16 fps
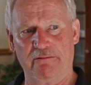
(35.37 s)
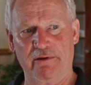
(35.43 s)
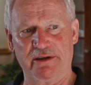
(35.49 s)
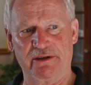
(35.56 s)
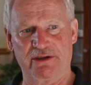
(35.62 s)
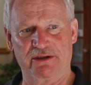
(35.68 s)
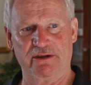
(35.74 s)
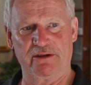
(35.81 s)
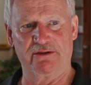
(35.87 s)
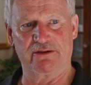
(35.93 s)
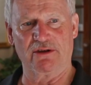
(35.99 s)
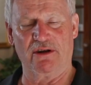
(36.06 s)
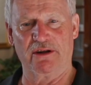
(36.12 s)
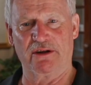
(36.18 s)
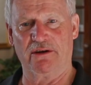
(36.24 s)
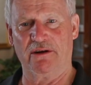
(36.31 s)
registered
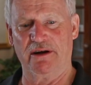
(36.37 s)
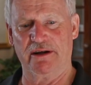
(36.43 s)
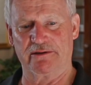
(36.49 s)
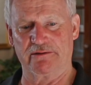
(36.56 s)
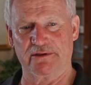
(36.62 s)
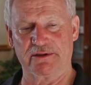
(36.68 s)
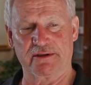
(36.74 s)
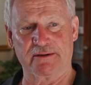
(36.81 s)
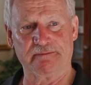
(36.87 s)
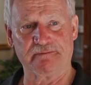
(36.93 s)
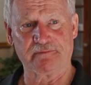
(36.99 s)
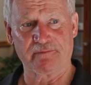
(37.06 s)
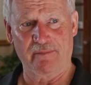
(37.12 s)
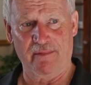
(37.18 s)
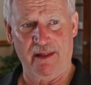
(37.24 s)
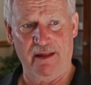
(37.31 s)
psychiatrist.
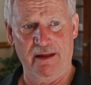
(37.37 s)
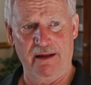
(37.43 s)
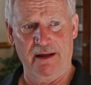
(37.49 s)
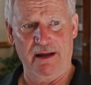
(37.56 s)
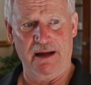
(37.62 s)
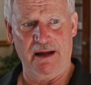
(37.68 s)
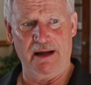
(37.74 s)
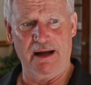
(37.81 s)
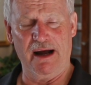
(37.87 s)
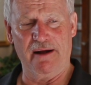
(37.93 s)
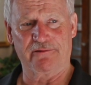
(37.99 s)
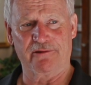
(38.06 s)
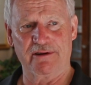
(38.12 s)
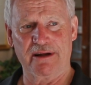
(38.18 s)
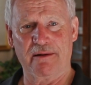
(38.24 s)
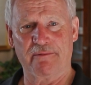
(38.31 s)

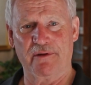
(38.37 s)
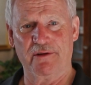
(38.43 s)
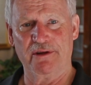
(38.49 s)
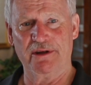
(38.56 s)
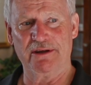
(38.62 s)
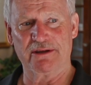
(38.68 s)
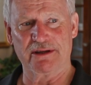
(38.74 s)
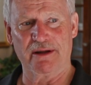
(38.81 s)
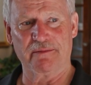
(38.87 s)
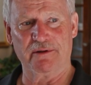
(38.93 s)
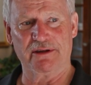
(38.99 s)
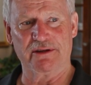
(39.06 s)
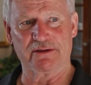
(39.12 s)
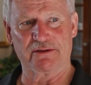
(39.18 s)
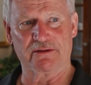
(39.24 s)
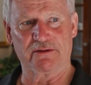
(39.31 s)
After a number of years,
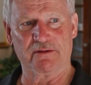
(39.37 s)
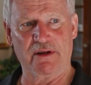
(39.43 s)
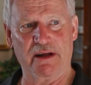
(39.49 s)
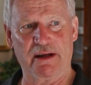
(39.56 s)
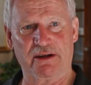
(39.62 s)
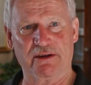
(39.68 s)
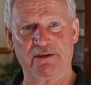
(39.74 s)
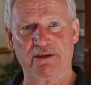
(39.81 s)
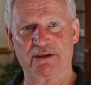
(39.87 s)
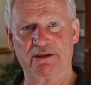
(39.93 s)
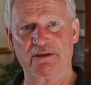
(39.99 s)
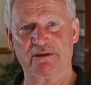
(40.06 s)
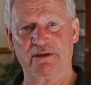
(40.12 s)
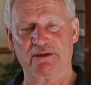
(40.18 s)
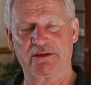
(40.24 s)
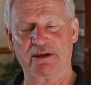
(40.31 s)
Emily's
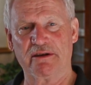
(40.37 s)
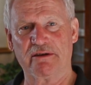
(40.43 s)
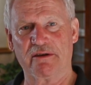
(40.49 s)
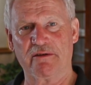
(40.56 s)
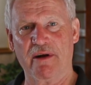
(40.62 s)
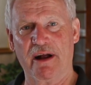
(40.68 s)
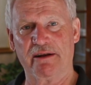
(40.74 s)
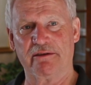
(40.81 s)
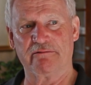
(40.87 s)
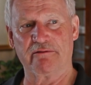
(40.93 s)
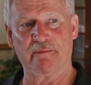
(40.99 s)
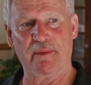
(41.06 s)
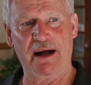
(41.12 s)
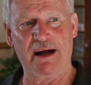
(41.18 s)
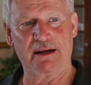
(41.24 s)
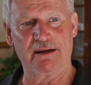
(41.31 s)
condition deteriorated
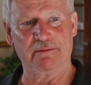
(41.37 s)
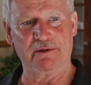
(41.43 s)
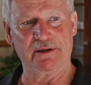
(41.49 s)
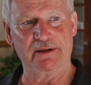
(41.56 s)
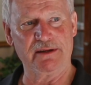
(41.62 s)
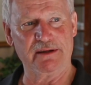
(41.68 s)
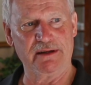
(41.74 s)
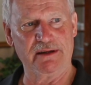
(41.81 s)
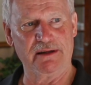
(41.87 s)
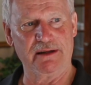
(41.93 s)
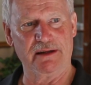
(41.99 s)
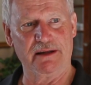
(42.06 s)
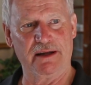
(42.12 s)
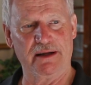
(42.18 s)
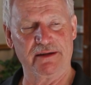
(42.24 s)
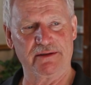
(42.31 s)
remarkably,
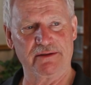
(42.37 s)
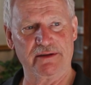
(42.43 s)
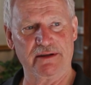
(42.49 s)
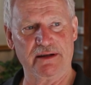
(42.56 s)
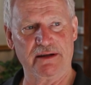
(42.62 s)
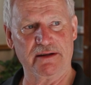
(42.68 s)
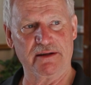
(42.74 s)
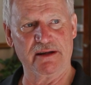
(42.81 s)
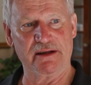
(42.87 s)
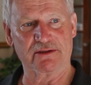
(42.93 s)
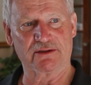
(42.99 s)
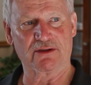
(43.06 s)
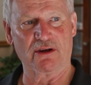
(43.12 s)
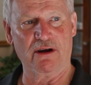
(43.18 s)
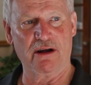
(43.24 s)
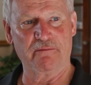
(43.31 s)
and as
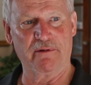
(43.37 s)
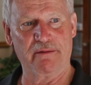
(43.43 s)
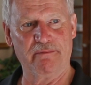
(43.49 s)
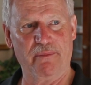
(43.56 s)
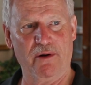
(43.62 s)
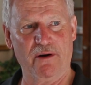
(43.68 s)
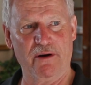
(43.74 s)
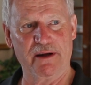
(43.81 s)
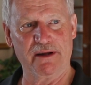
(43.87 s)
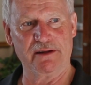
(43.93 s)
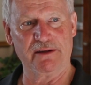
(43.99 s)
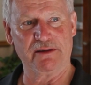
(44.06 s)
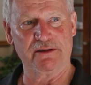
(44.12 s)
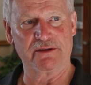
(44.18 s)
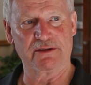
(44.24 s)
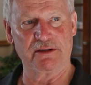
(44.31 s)
time went by,
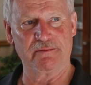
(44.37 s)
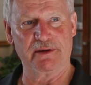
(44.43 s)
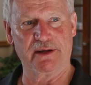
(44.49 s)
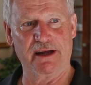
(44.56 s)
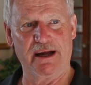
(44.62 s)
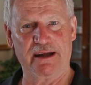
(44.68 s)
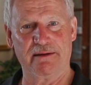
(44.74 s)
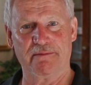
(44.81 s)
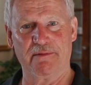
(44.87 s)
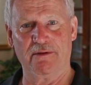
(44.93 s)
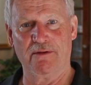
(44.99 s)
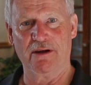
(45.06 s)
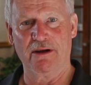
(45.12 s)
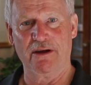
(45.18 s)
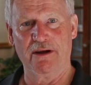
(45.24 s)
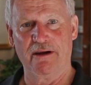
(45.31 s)
she became
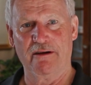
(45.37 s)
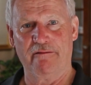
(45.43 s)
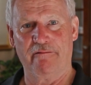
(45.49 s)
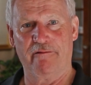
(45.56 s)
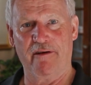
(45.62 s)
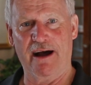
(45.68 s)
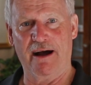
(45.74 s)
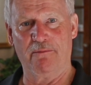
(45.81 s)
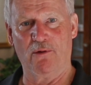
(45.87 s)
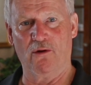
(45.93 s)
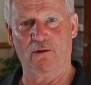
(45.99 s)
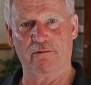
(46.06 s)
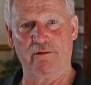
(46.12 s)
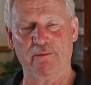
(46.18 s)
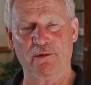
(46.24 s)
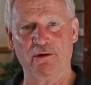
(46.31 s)
far
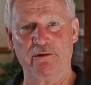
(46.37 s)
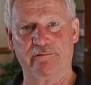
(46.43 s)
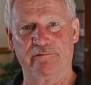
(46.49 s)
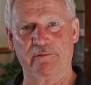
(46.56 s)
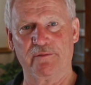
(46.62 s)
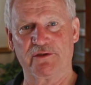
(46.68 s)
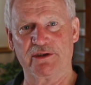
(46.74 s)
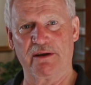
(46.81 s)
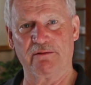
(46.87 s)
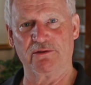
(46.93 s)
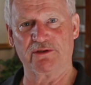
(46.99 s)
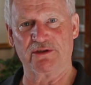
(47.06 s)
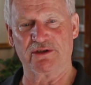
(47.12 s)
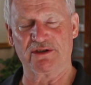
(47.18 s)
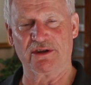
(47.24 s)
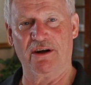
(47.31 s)
more removed from general
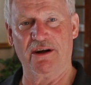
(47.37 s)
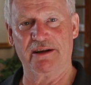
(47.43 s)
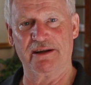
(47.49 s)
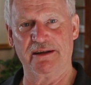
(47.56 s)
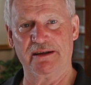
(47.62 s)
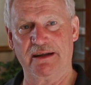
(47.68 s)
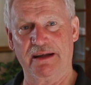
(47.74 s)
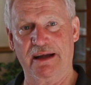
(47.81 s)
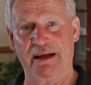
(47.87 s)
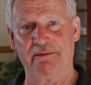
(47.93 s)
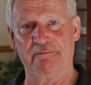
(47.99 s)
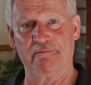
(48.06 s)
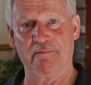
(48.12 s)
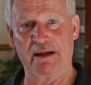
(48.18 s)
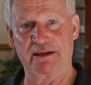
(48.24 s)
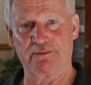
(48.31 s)
society
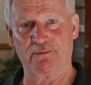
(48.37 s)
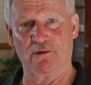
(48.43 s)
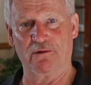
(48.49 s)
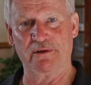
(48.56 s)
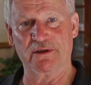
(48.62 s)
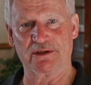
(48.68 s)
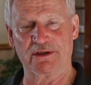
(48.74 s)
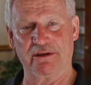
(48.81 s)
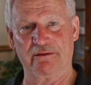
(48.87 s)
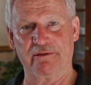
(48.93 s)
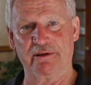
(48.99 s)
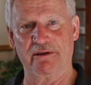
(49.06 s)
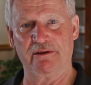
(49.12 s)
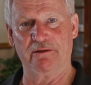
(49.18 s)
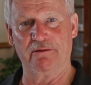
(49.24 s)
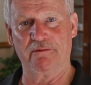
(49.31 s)
and much more insular
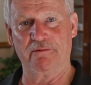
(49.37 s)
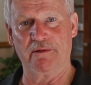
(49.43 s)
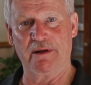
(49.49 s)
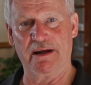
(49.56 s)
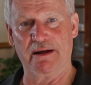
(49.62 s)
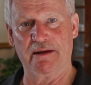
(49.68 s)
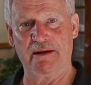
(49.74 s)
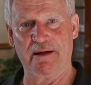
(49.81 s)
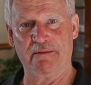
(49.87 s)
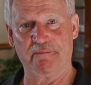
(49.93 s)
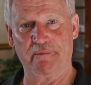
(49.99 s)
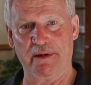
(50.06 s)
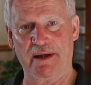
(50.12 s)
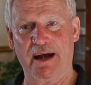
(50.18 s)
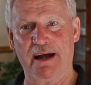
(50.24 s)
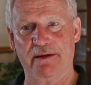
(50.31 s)
in her
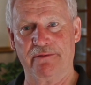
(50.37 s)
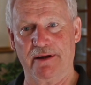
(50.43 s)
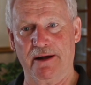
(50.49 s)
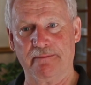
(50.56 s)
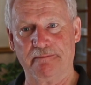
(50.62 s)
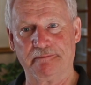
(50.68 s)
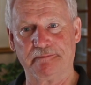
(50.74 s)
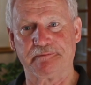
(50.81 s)
behaviour.